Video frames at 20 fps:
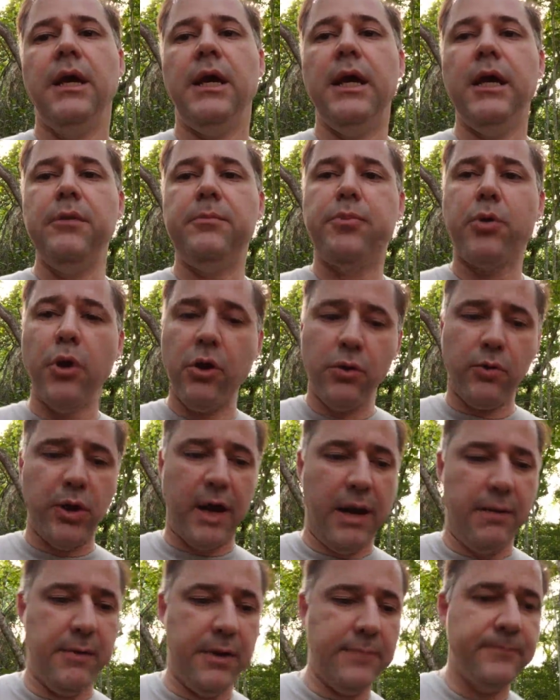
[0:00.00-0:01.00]
in
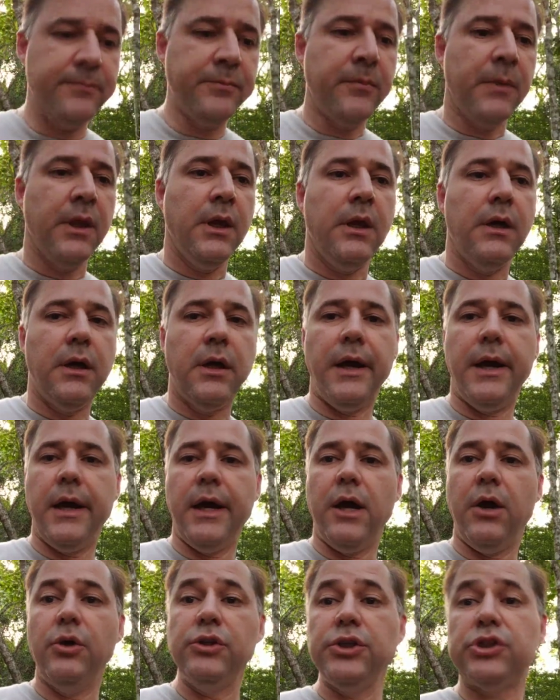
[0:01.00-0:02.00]
programming
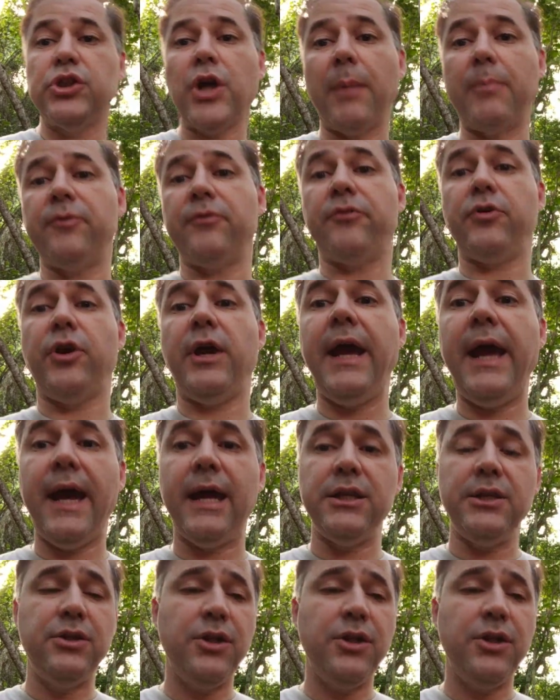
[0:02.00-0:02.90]
on the top of your head.